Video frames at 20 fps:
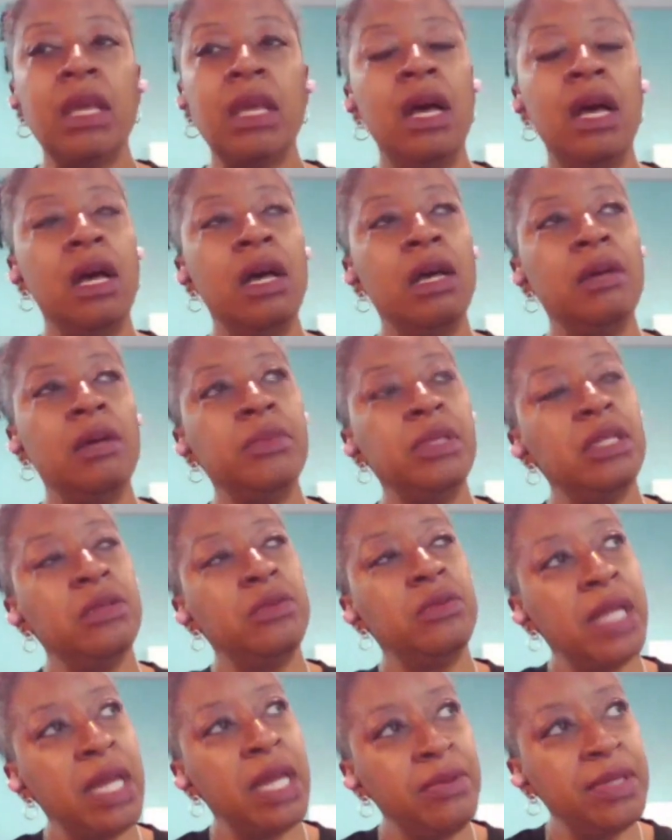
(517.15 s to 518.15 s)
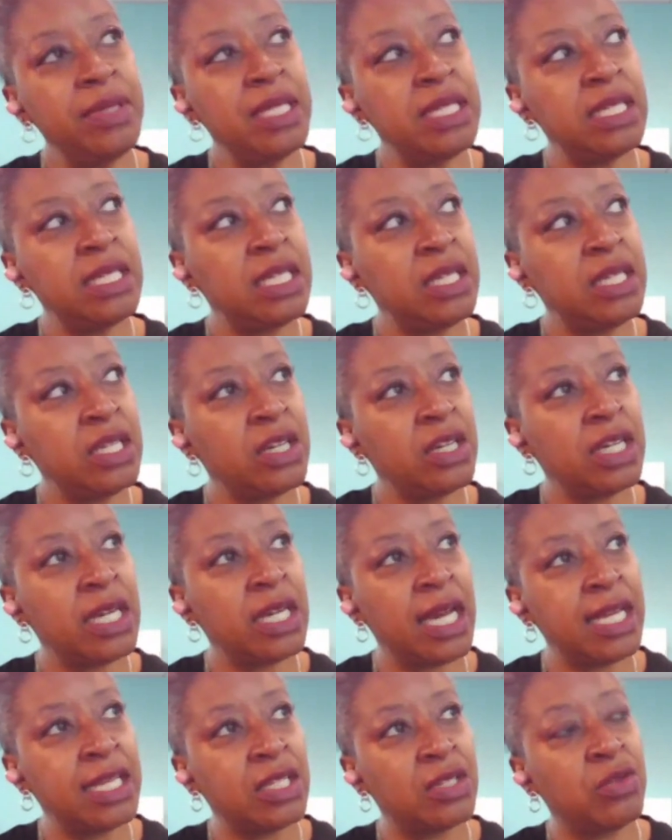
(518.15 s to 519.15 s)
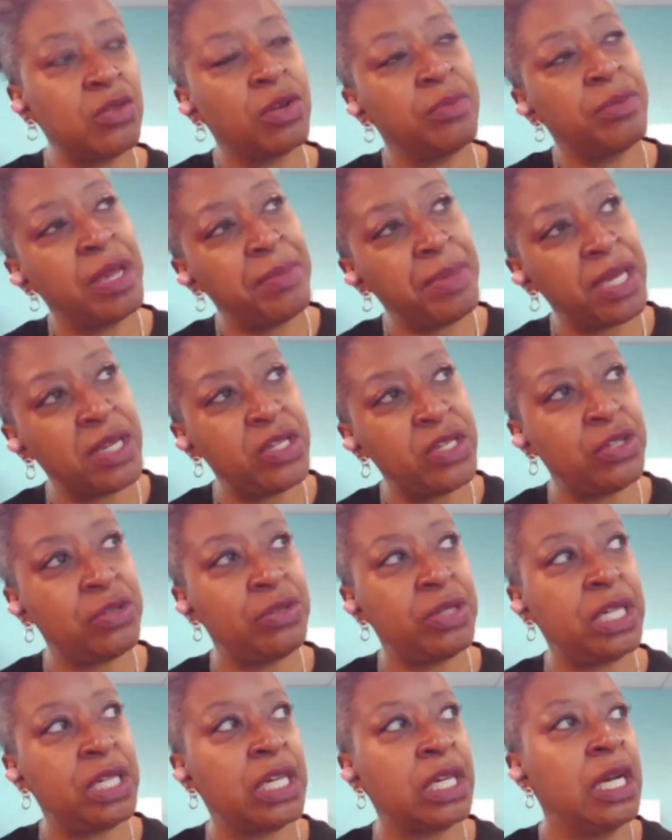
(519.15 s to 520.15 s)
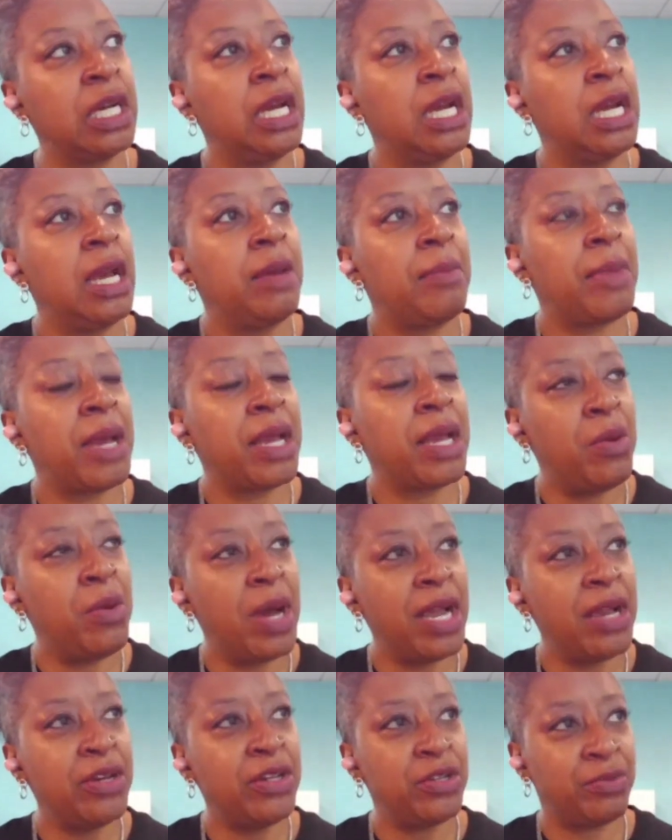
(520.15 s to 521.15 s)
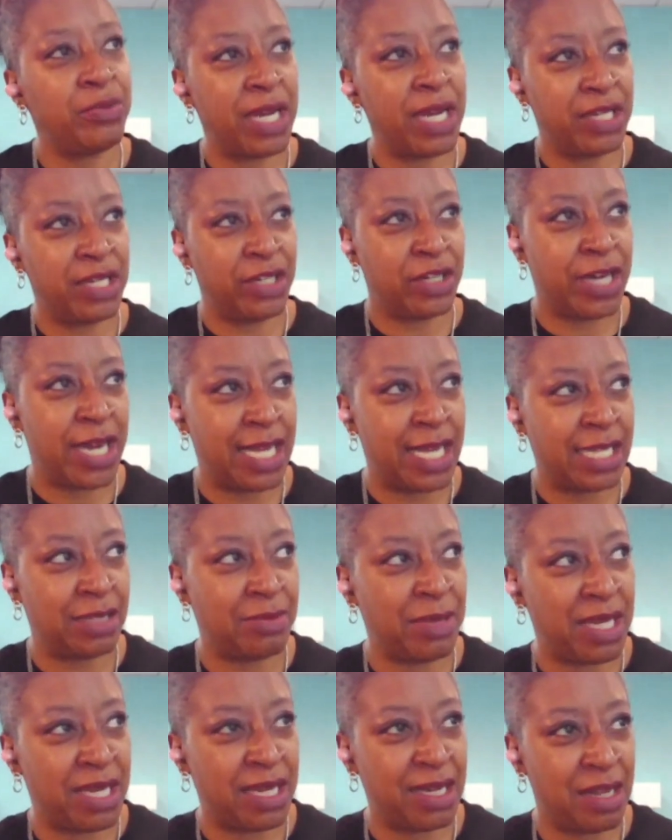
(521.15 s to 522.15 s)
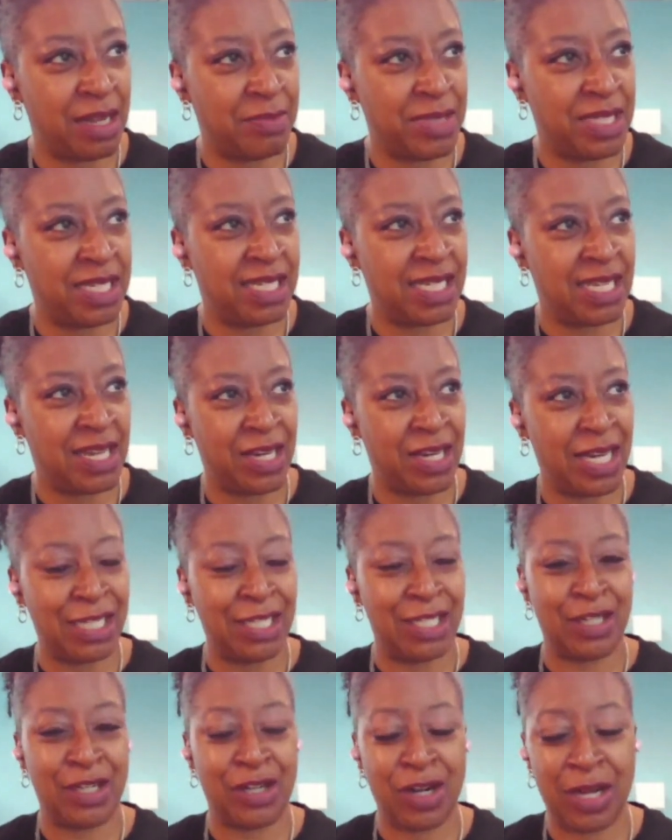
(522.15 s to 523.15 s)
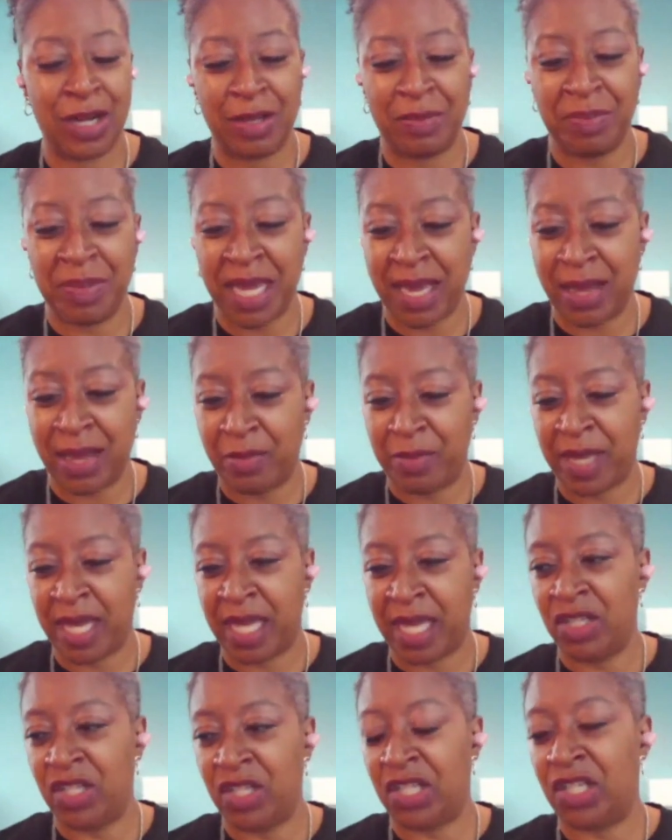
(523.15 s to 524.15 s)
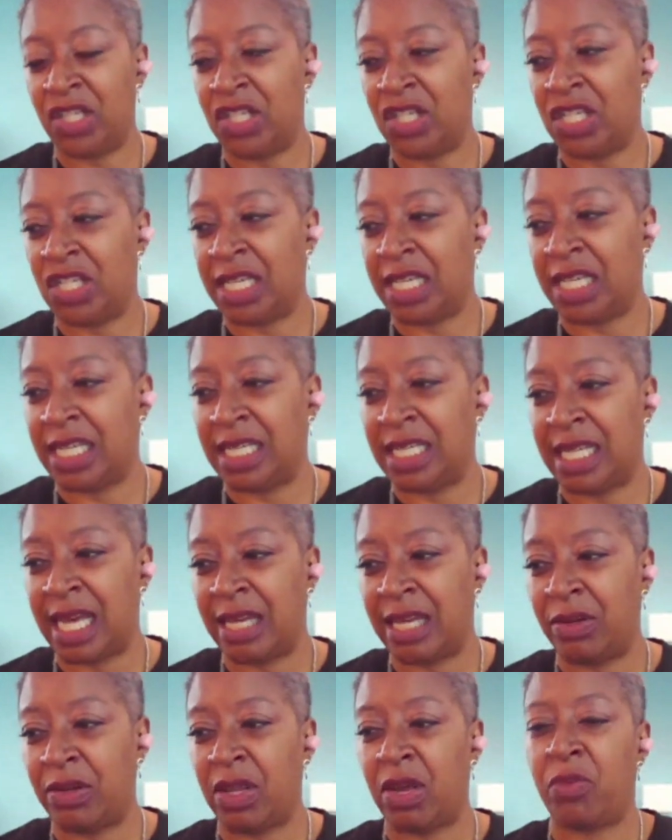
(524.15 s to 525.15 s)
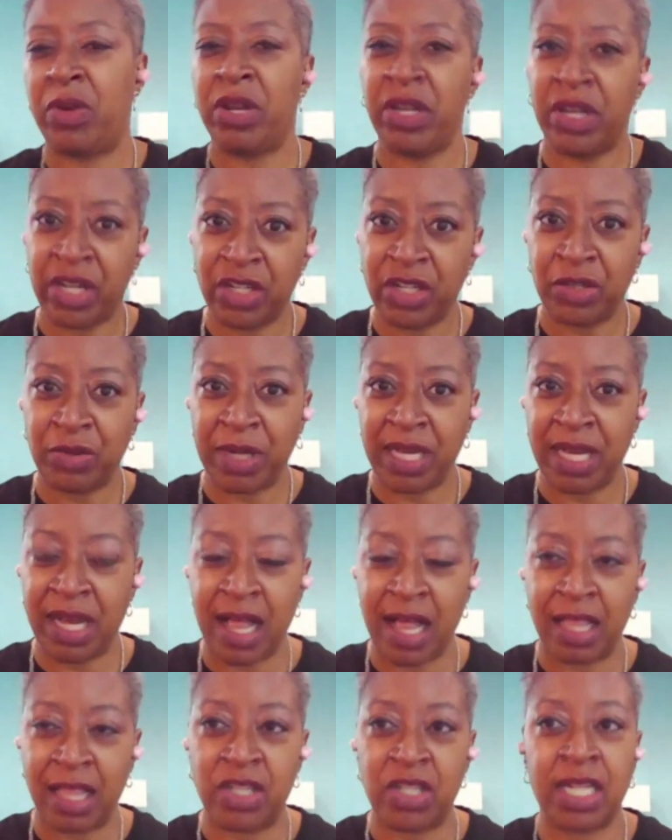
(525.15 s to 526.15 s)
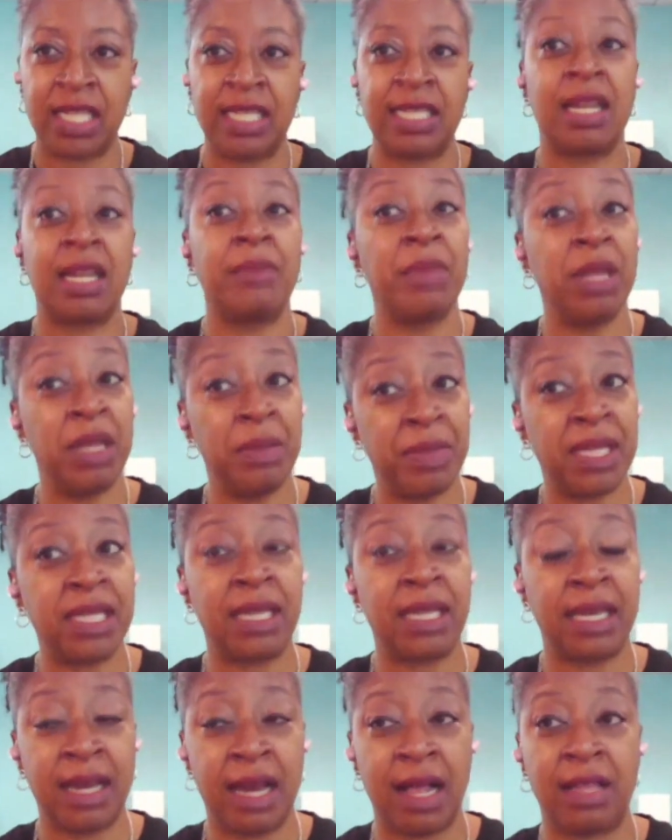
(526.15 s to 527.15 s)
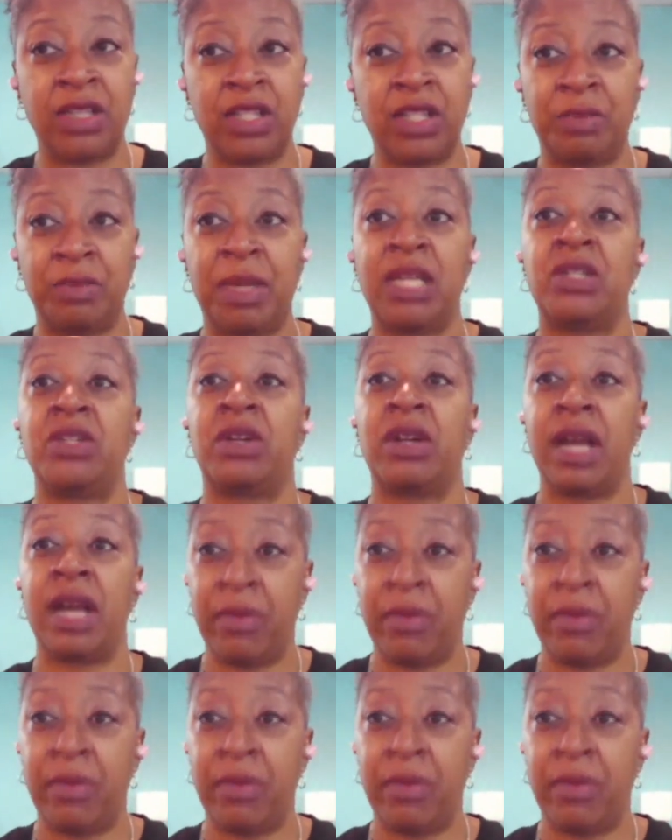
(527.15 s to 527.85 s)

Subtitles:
So when I was a senior in high school, or maybe a junior, my choir director asked me to come sit down next to her on the piano bench. And she said, what are you going to do in college? And I said, I'm going to be a psychology major.